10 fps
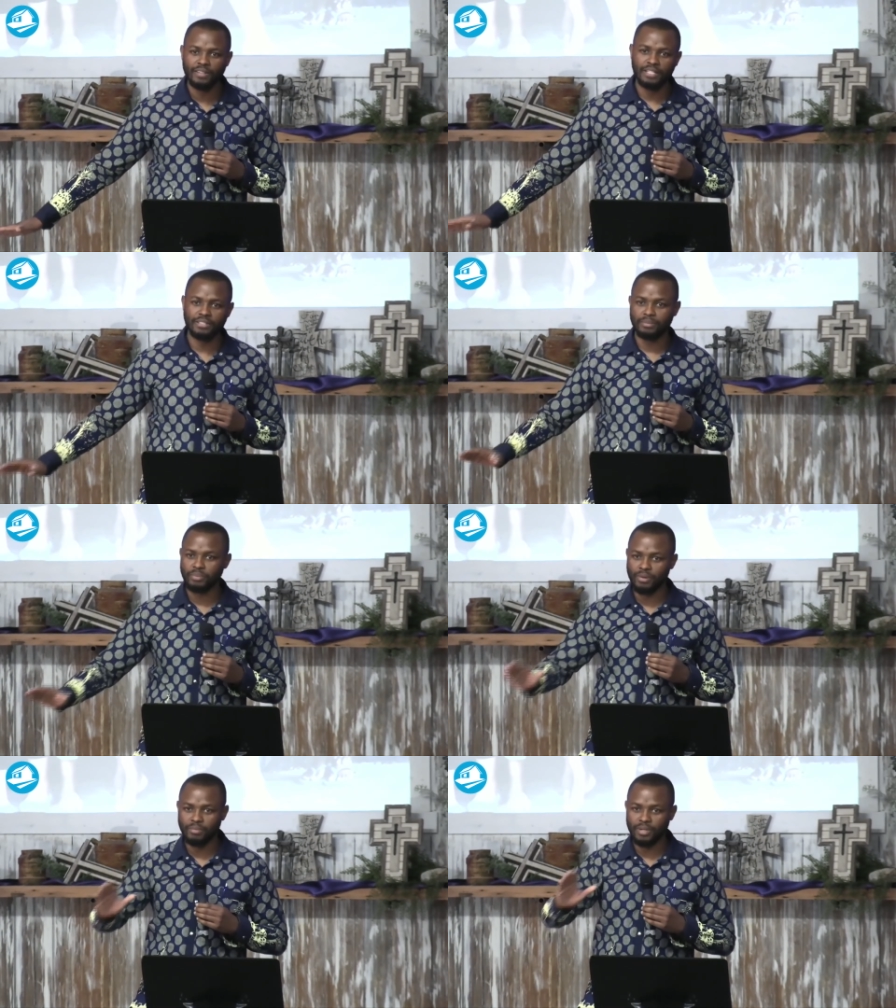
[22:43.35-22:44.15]
That's the
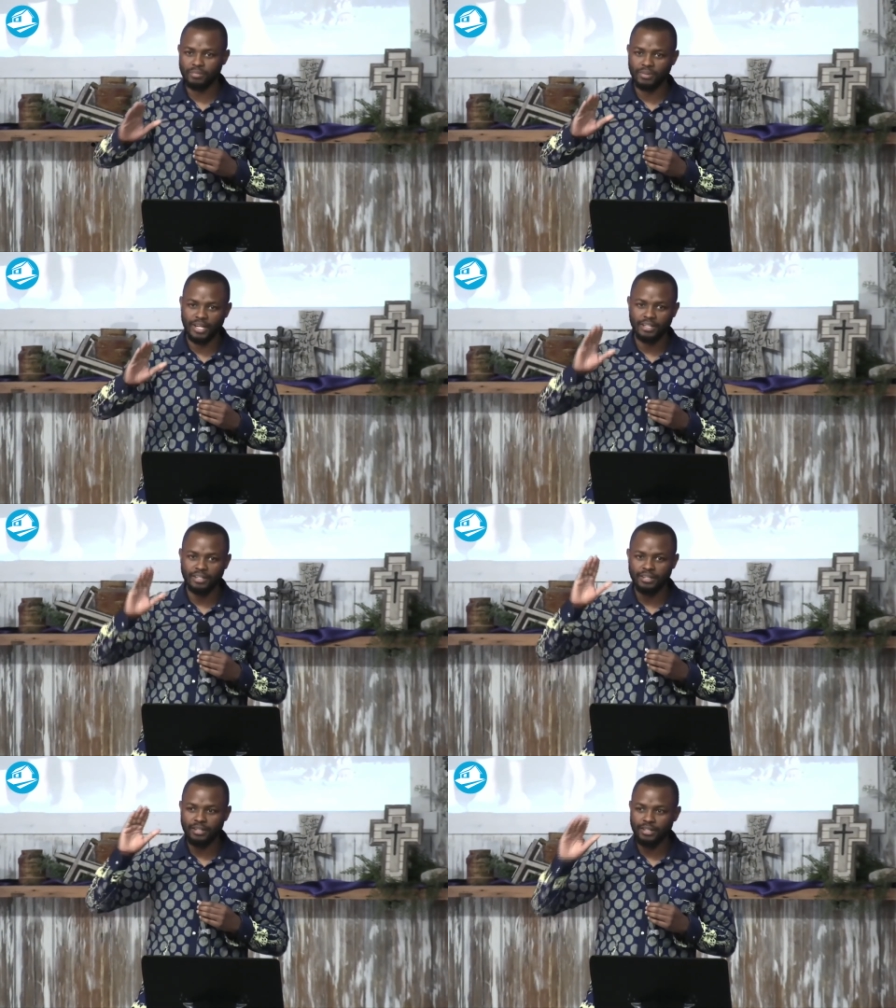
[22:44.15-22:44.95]
problem, right?
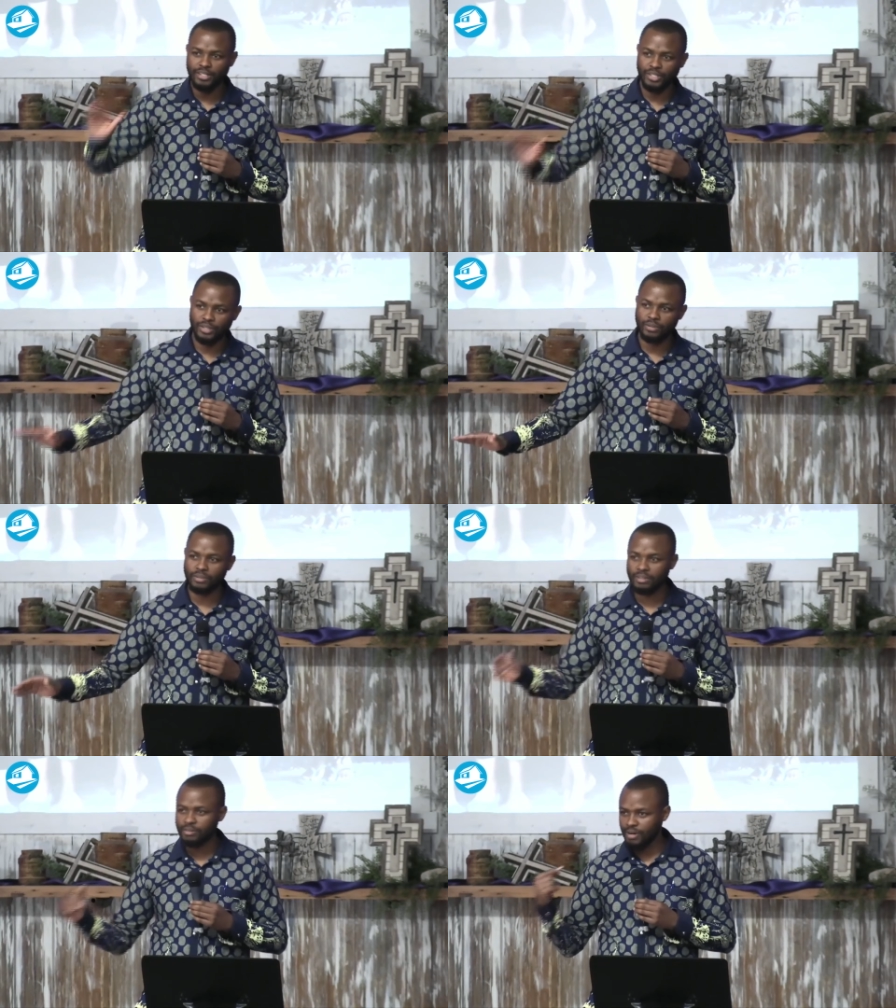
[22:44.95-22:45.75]
Short
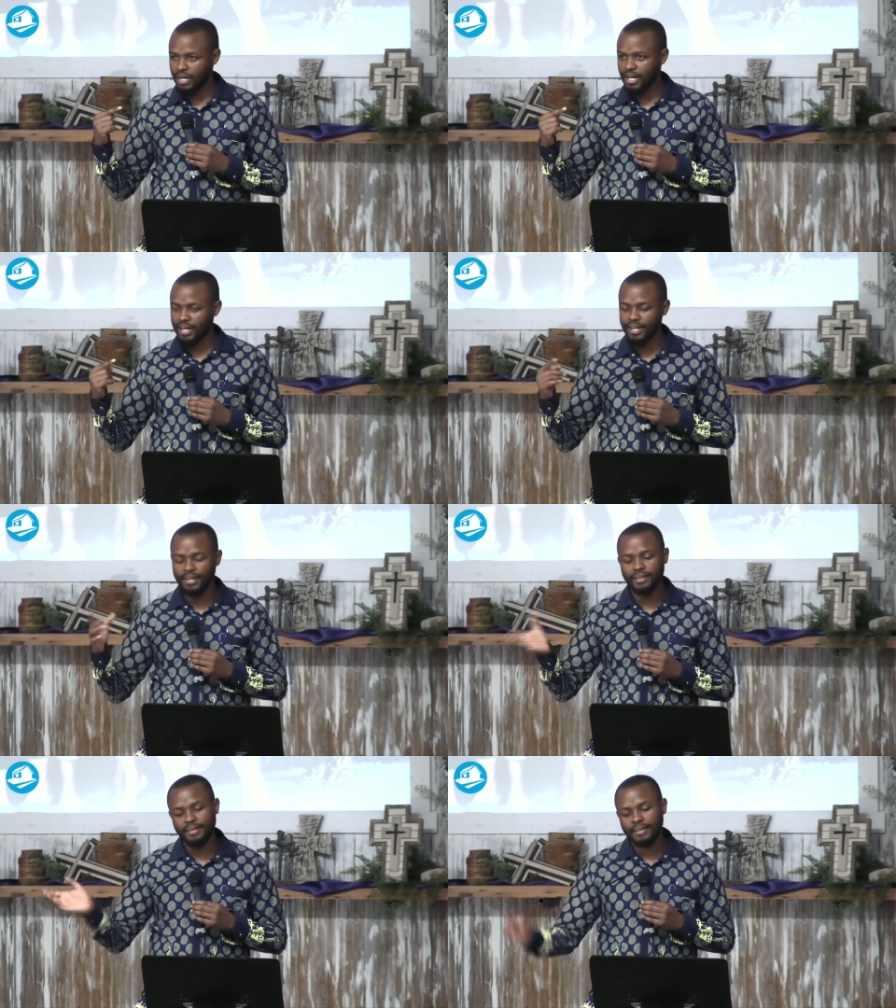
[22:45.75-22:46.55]
one eye.
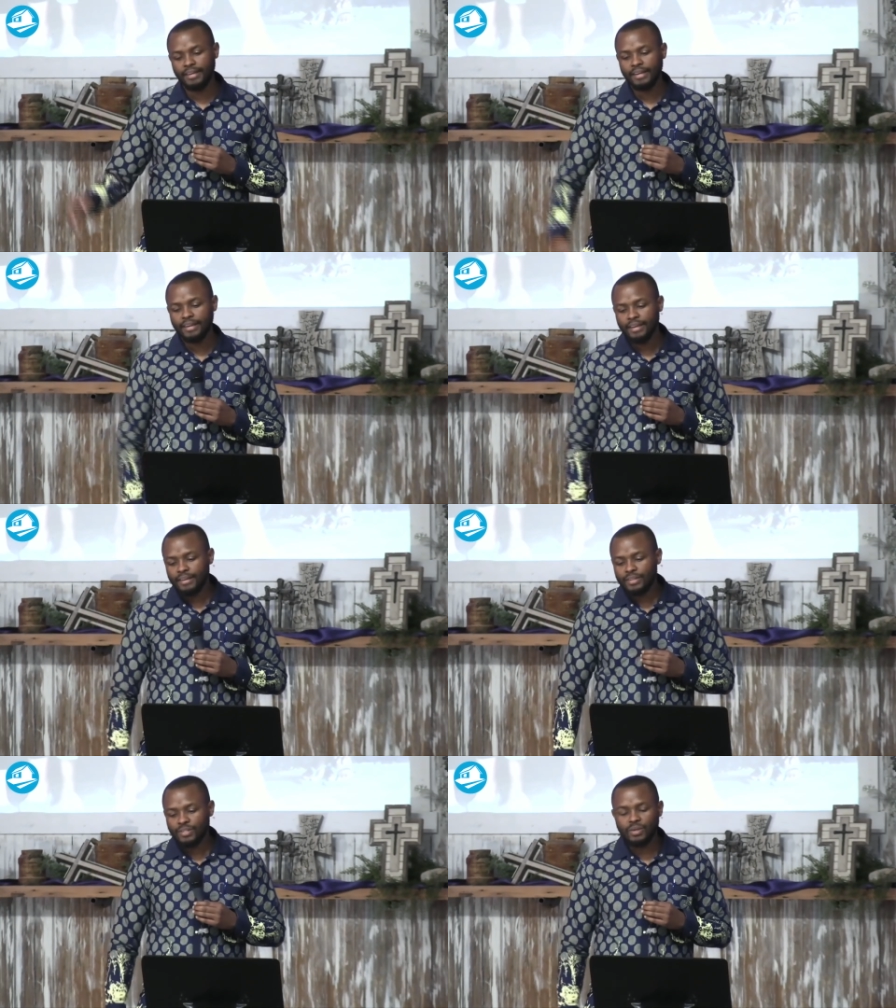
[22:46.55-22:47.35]

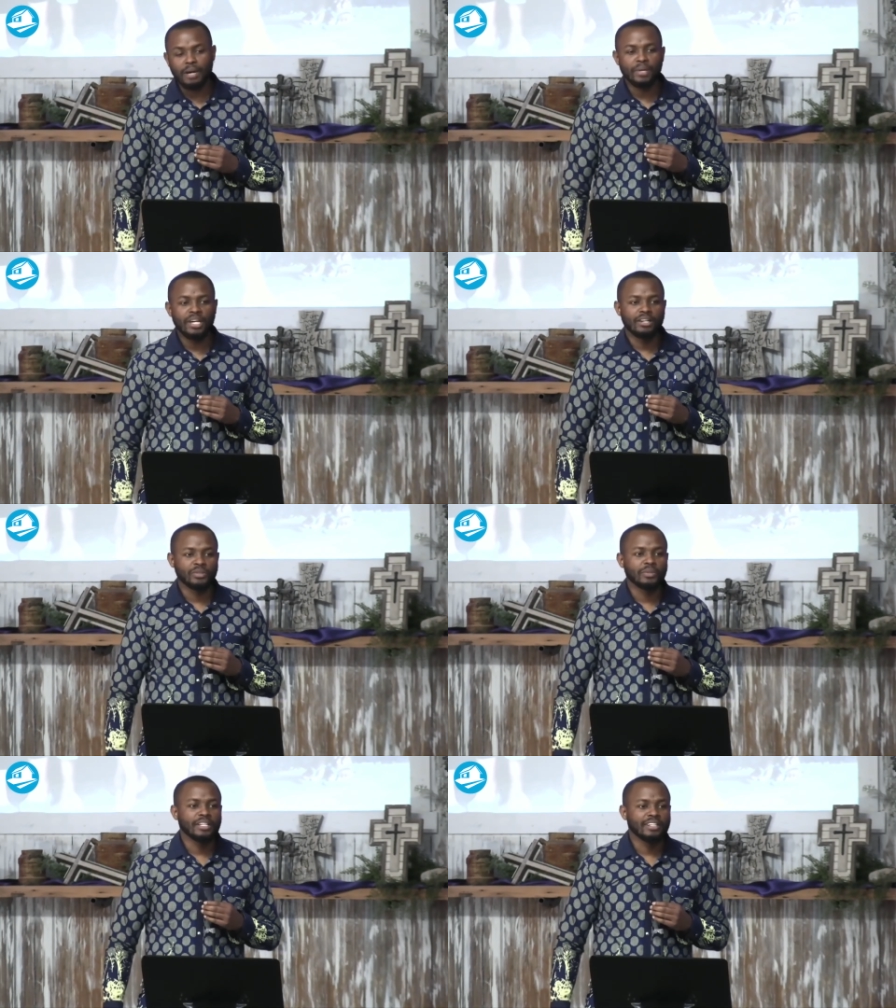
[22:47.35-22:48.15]
So I met her
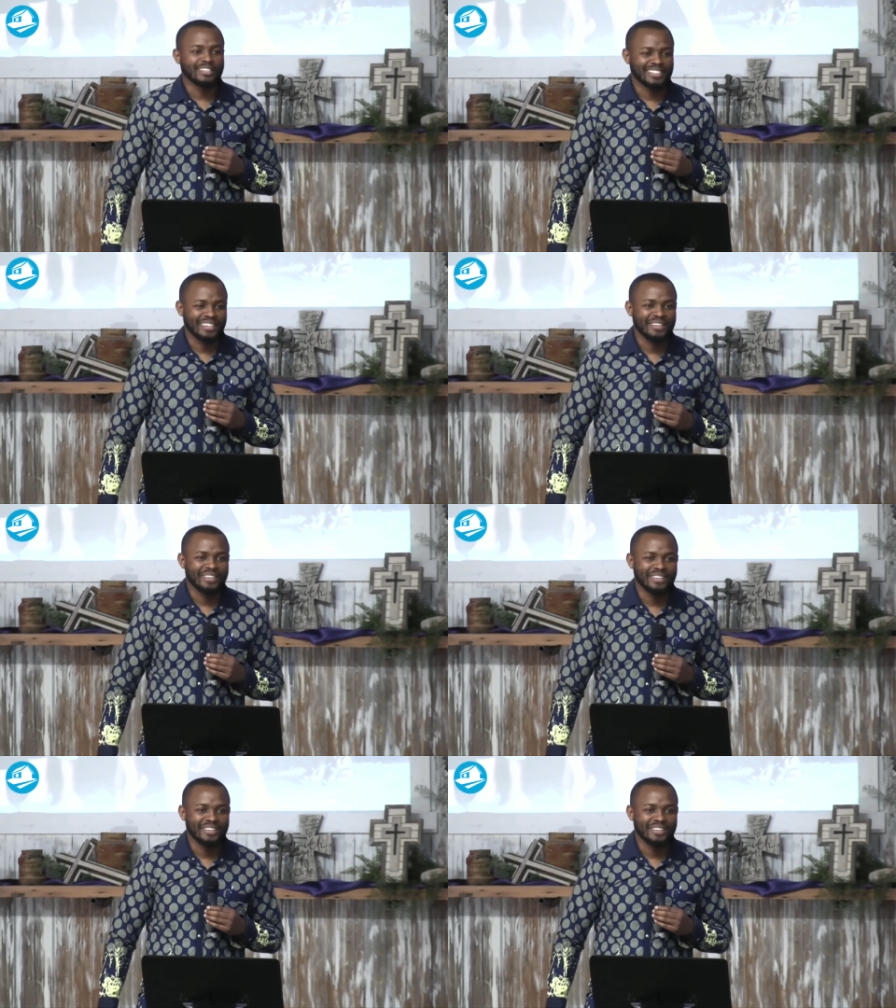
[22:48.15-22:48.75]
20 years ago